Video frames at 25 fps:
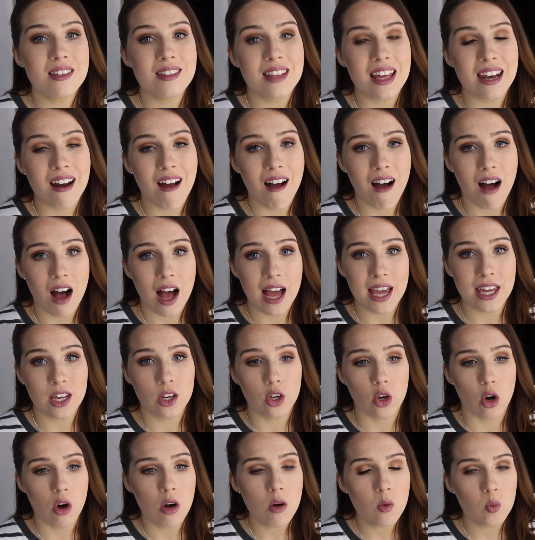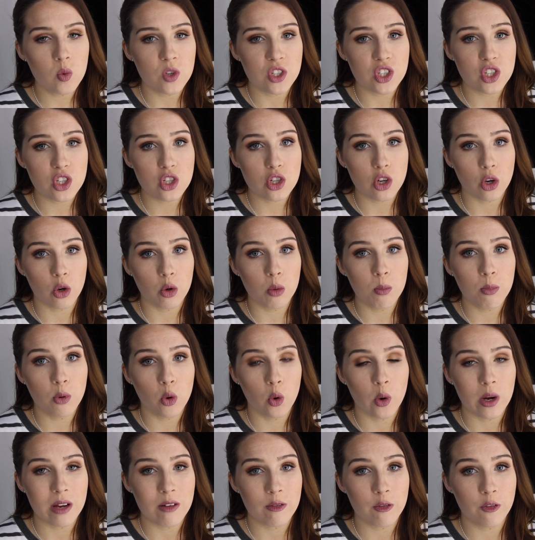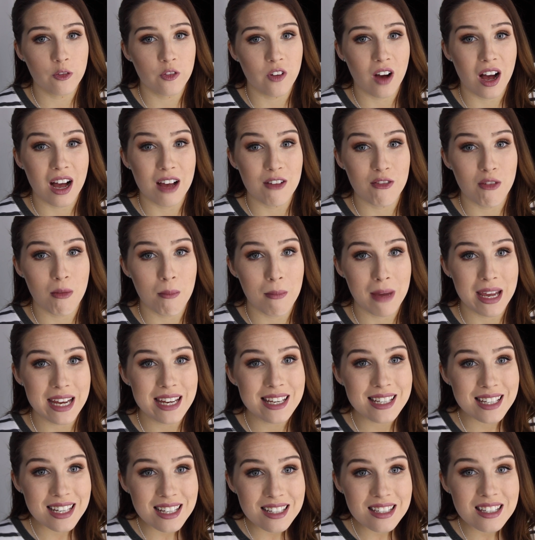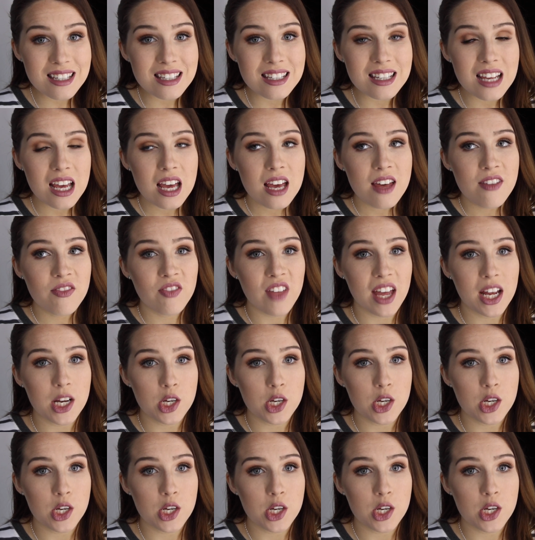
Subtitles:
that I got was 2.5 meters. They